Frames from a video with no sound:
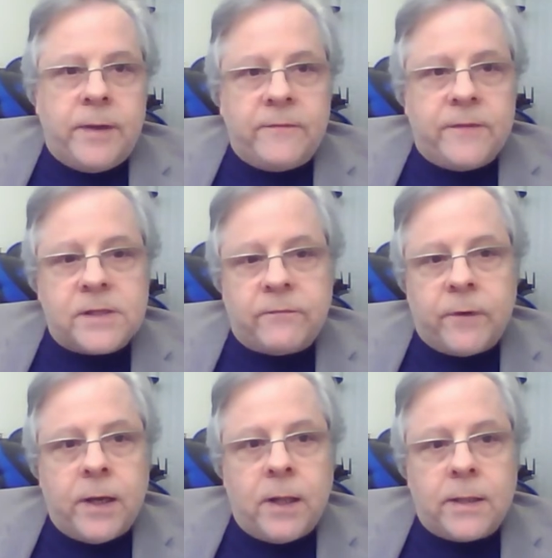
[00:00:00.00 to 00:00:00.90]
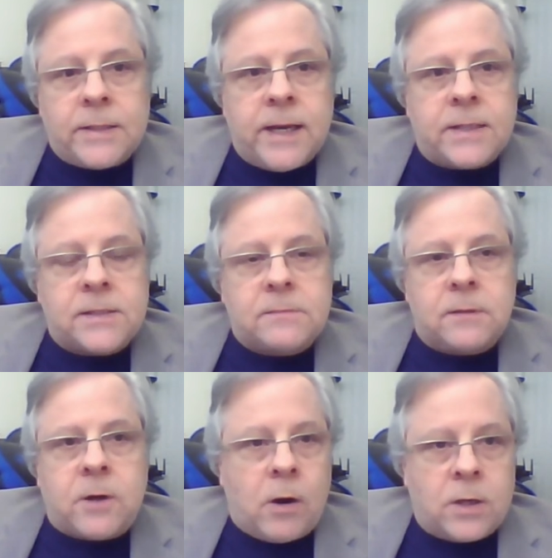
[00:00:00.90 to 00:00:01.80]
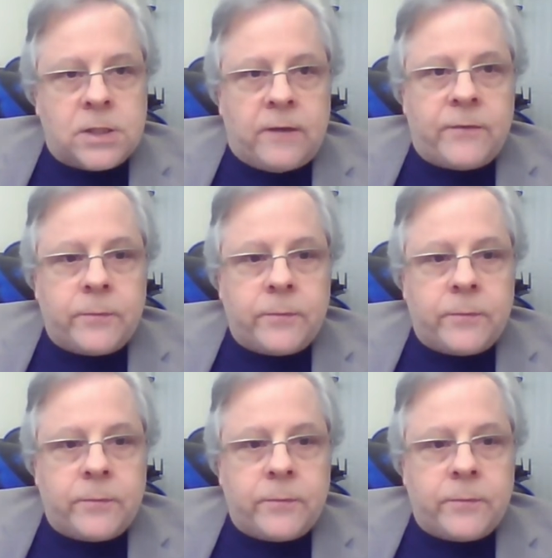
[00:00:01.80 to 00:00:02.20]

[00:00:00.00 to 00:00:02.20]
benefits of rail. It takes cars off the